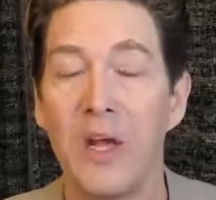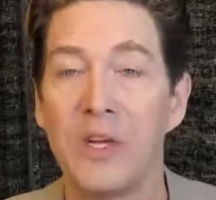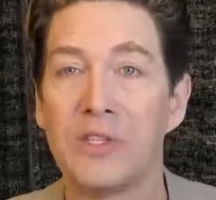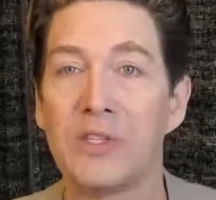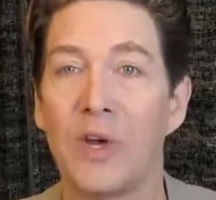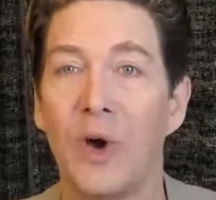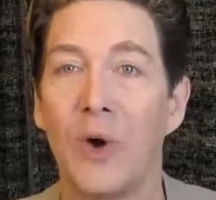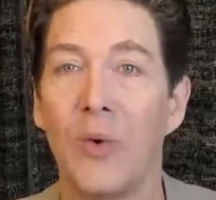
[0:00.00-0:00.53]

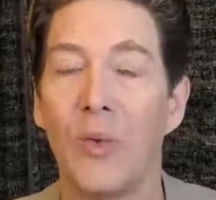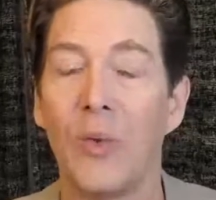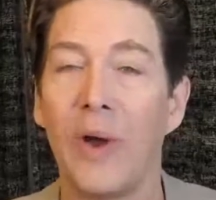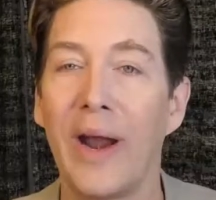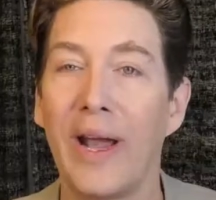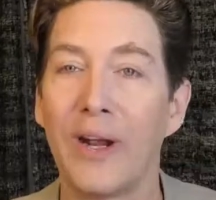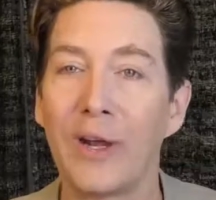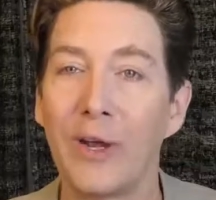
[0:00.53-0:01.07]
So
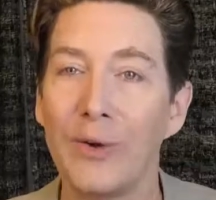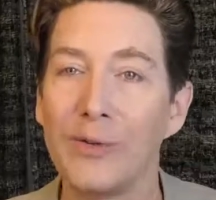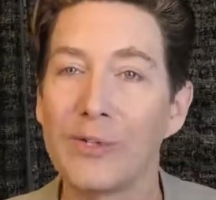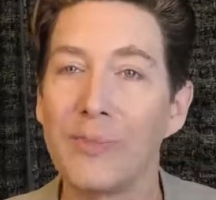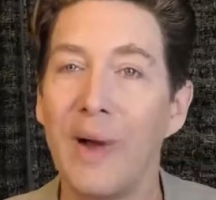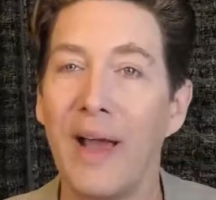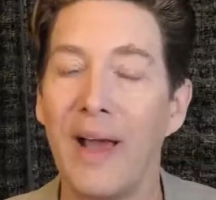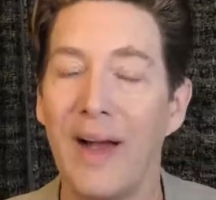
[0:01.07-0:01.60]
when I
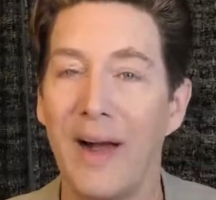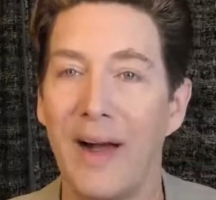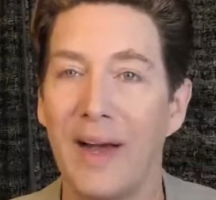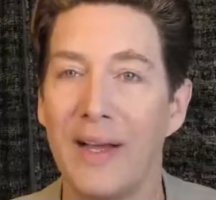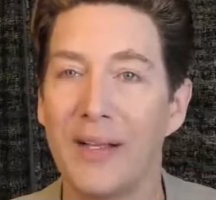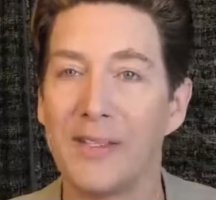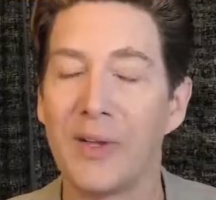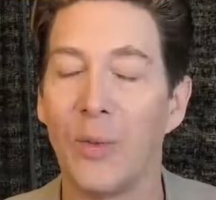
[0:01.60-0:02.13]
close my
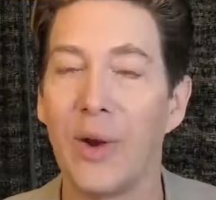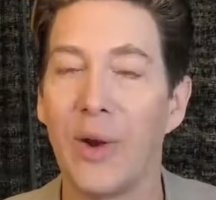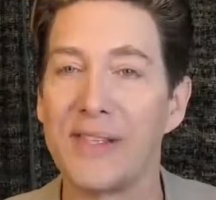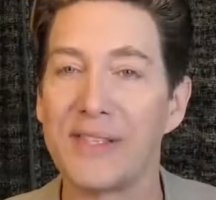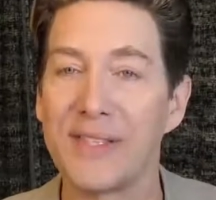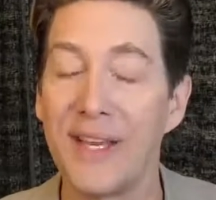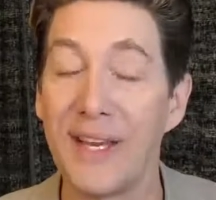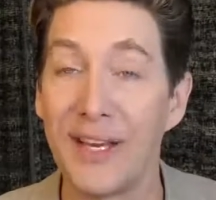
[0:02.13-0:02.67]
eyes and when I
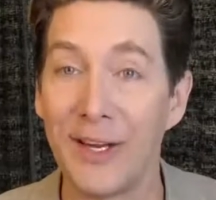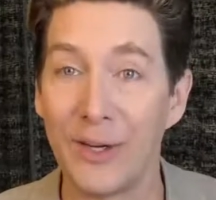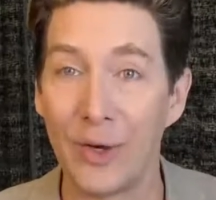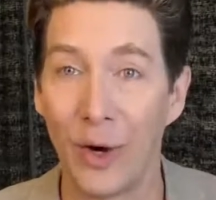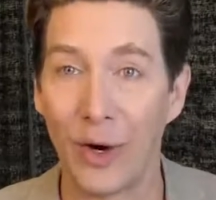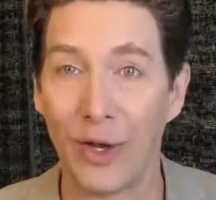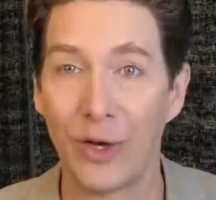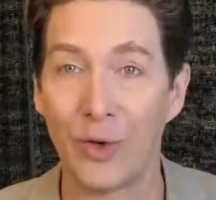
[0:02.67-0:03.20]
sit in a
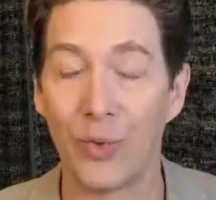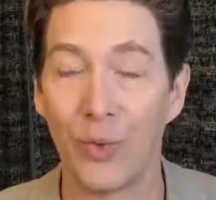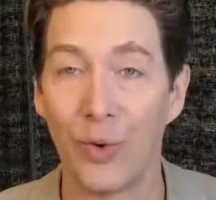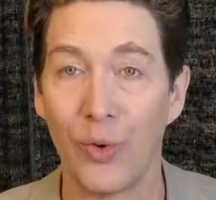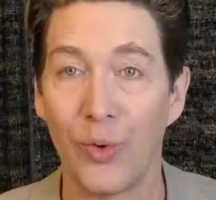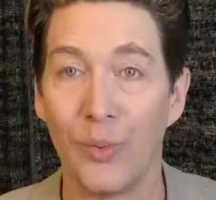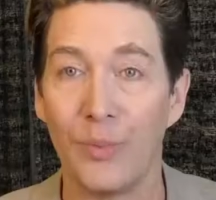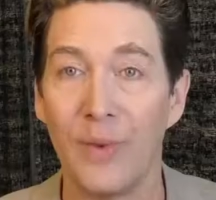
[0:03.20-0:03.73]
darkened
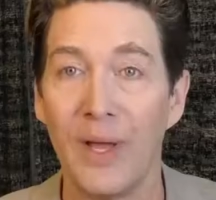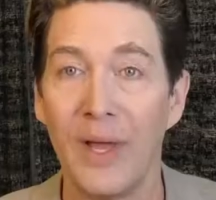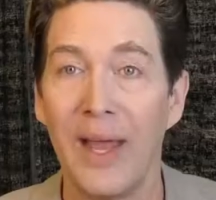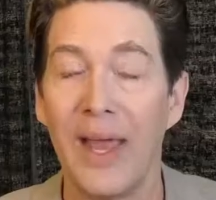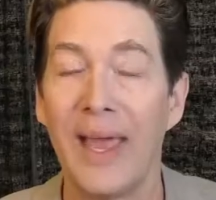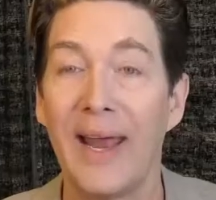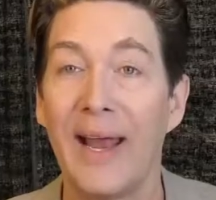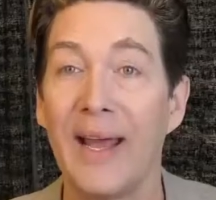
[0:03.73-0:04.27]
room
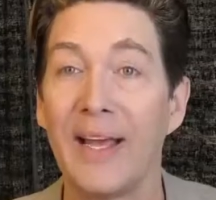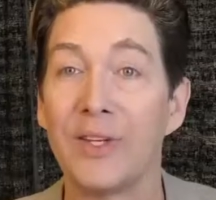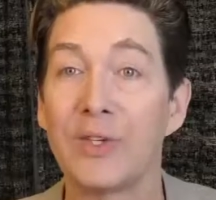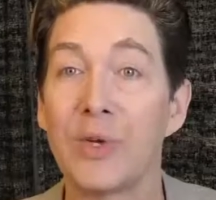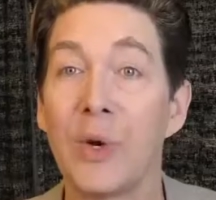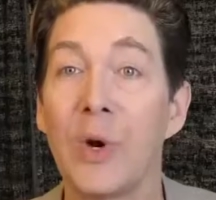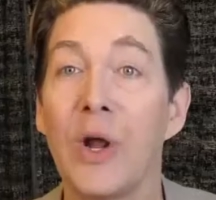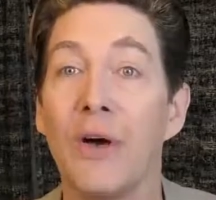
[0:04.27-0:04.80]
and I
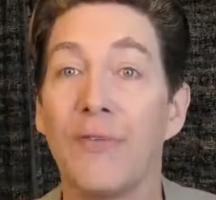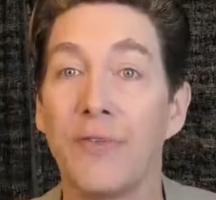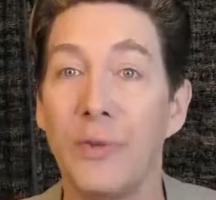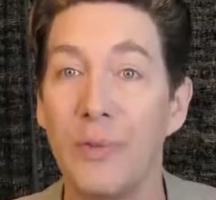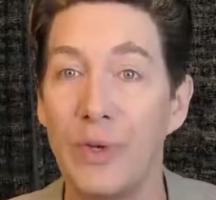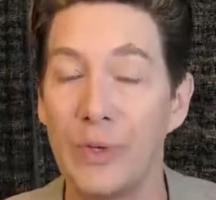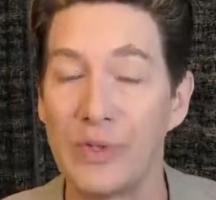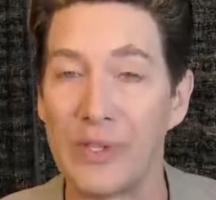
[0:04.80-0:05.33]
turn off the
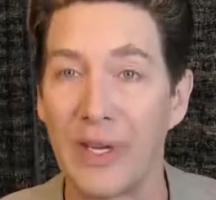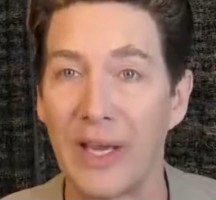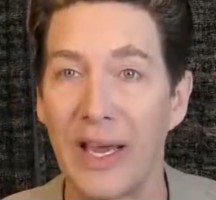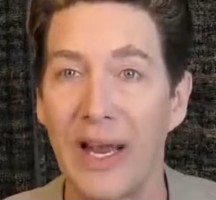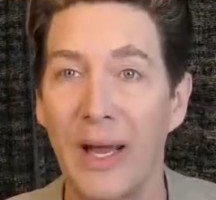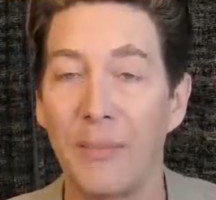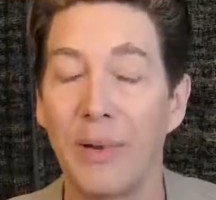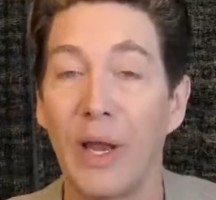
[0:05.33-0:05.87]
music
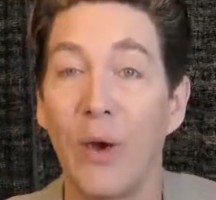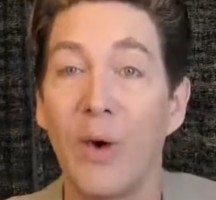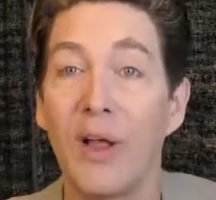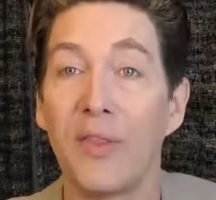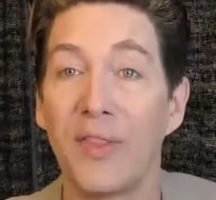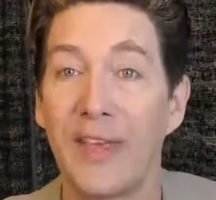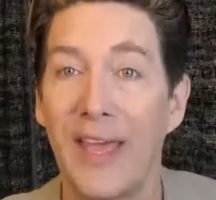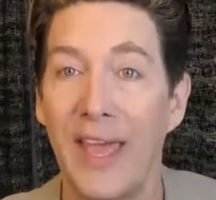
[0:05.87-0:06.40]
and I blow
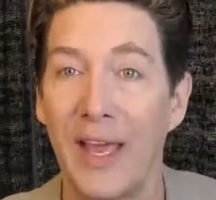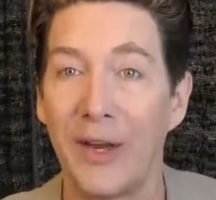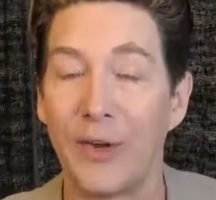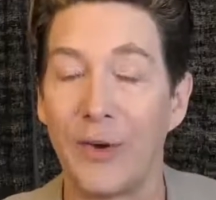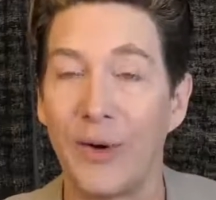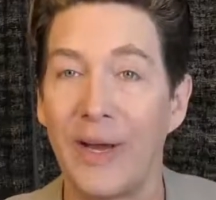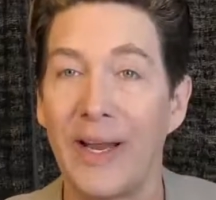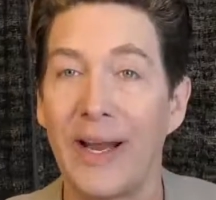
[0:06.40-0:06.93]
out the
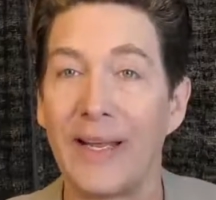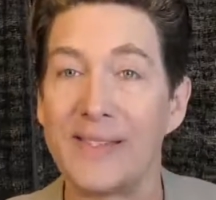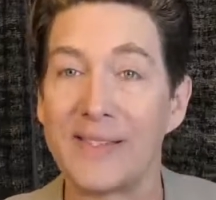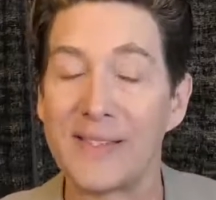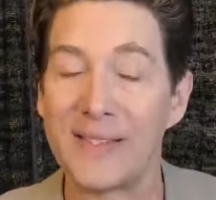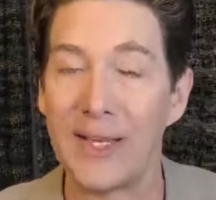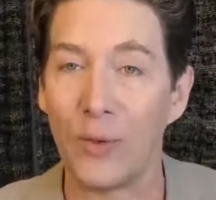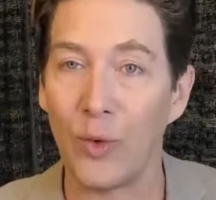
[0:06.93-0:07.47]
candle and I
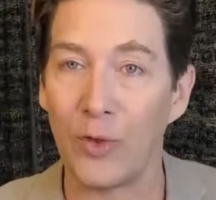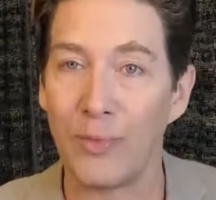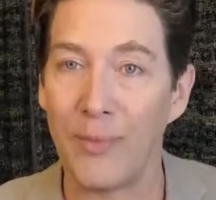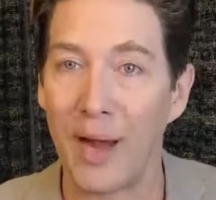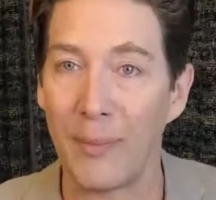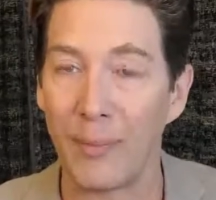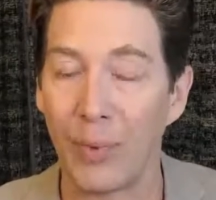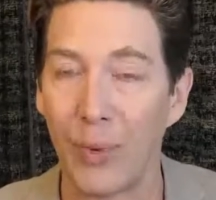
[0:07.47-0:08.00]
sit with
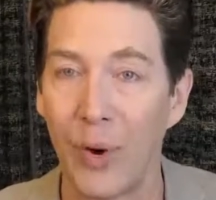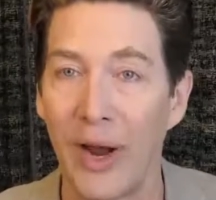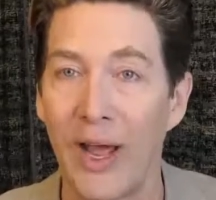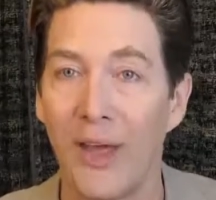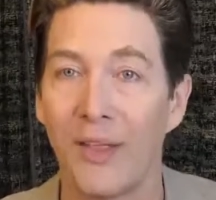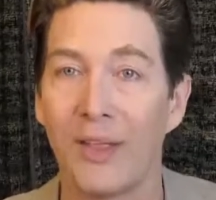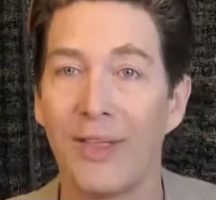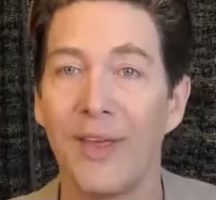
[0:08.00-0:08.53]
my
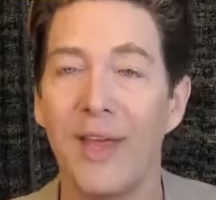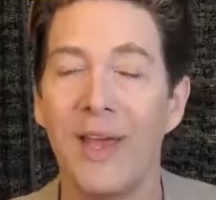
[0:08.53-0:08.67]
breath,